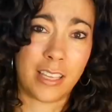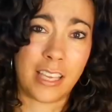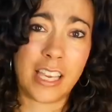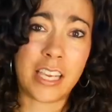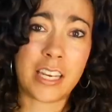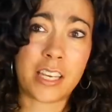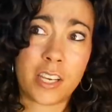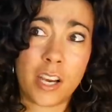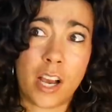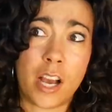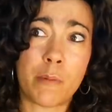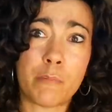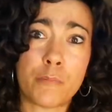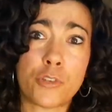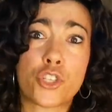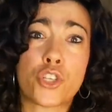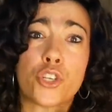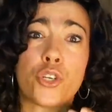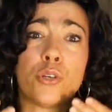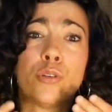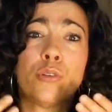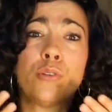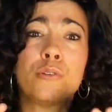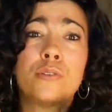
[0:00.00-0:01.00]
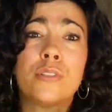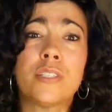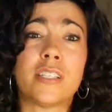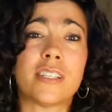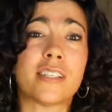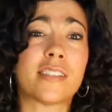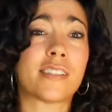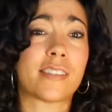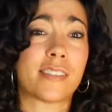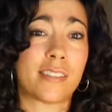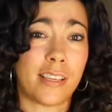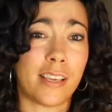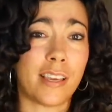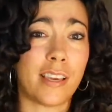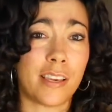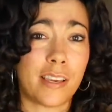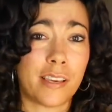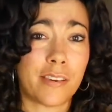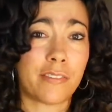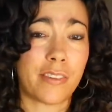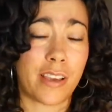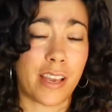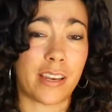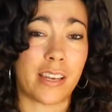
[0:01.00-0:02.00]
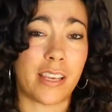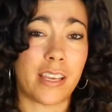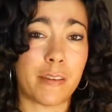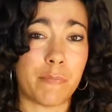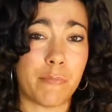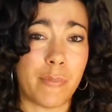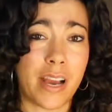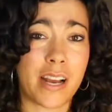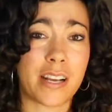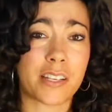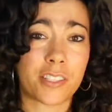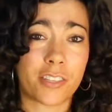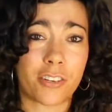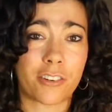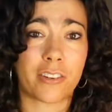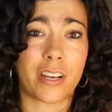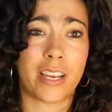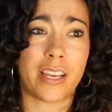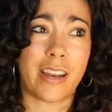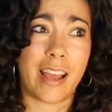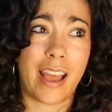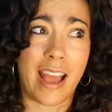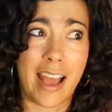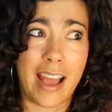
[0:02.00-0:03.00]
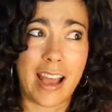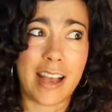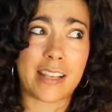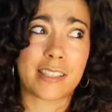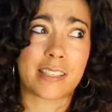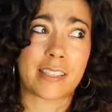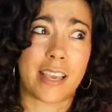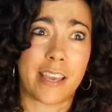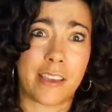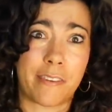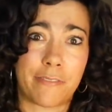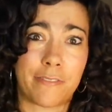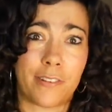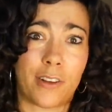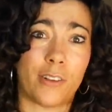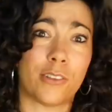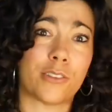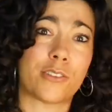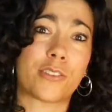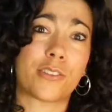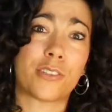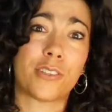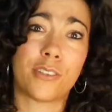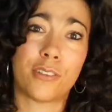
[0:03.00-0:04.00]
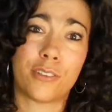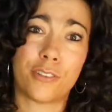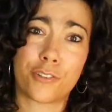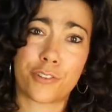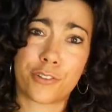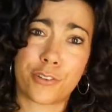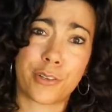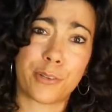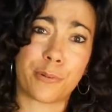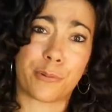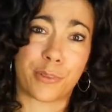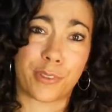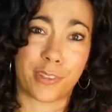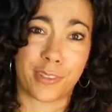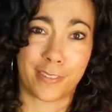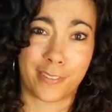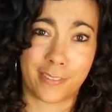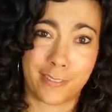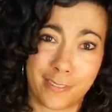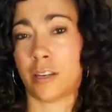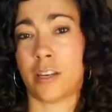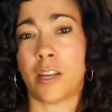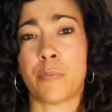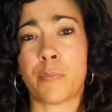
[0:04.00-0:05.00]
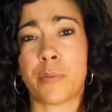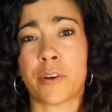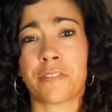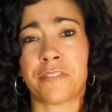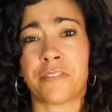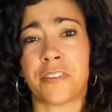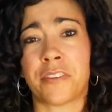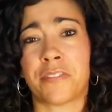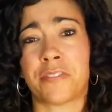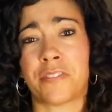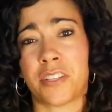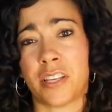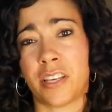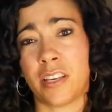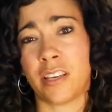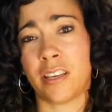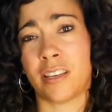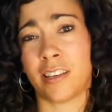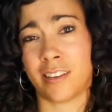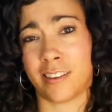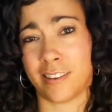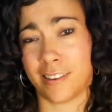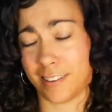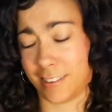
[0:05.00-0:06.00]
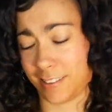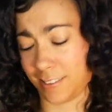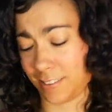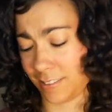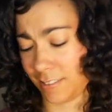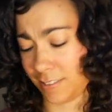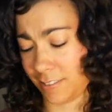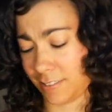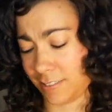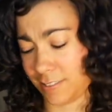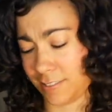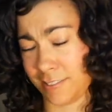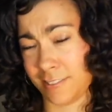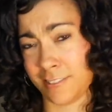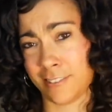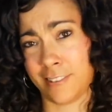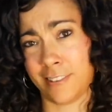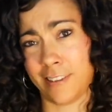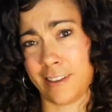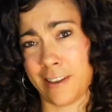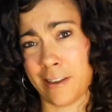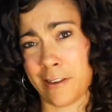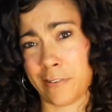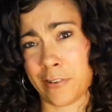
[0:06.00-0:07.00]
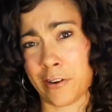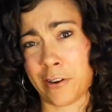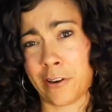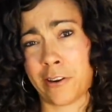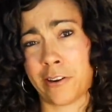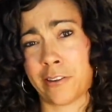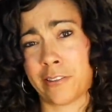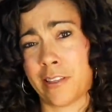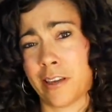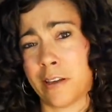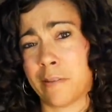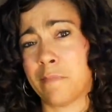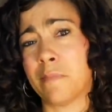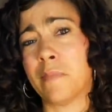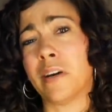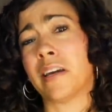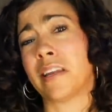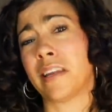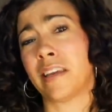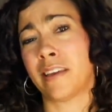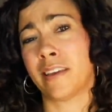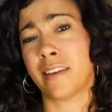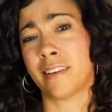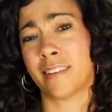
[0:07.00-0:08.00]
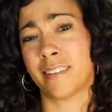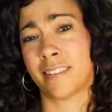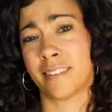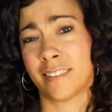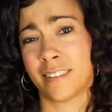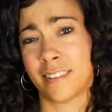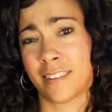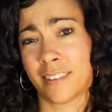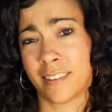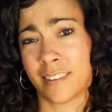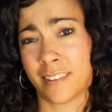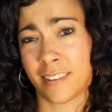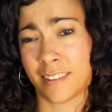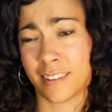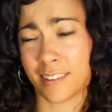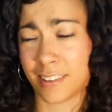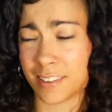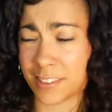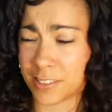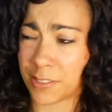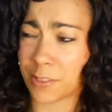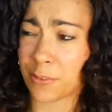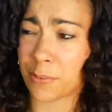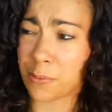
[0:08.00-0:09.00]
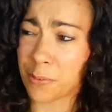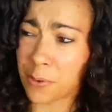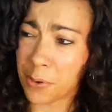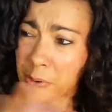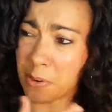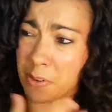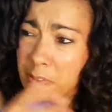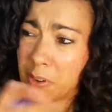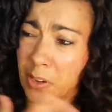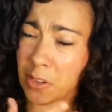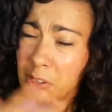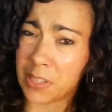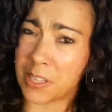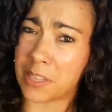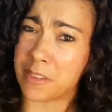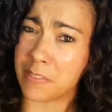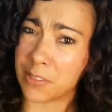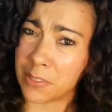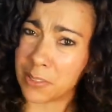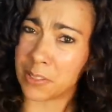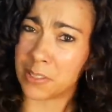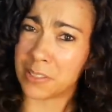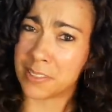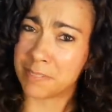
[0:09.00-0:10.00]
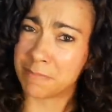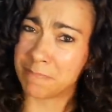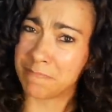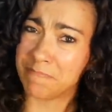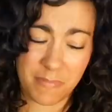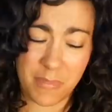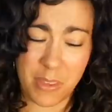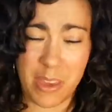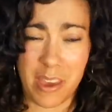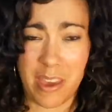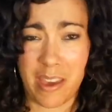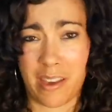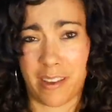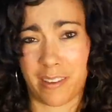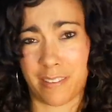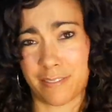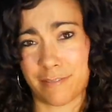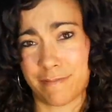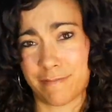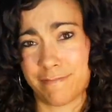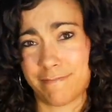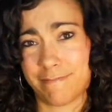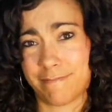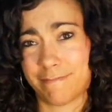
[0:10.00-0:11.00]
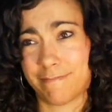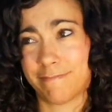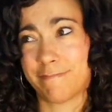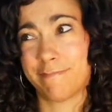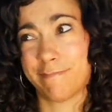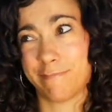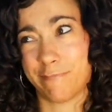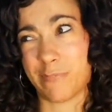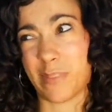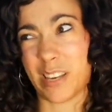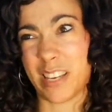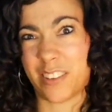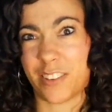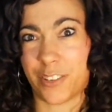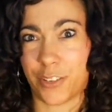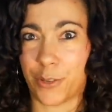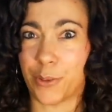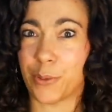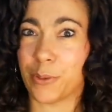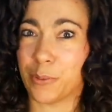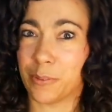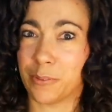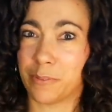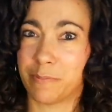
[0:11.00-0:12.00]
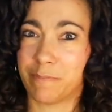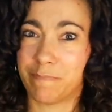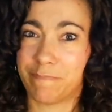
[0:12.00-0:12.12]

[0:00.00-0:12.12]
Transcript: He'd come to deceive and he'd masquerade as a false truth. Number 15, ever heard that money is the root of all evil? Yeah, me too.